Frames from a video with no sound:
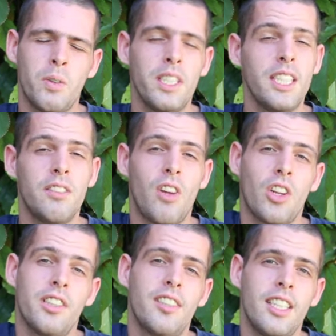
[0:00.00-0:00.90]
we need
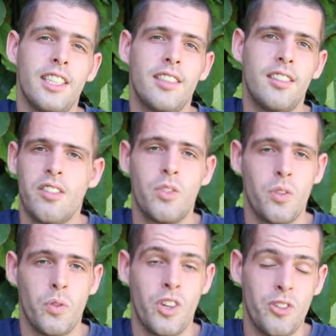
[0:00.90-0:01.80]
volunteers.
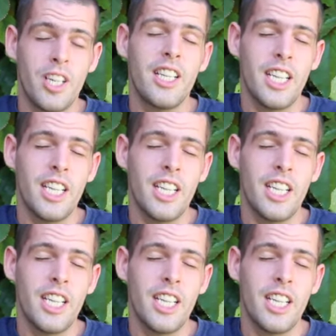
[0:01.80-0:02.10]
We really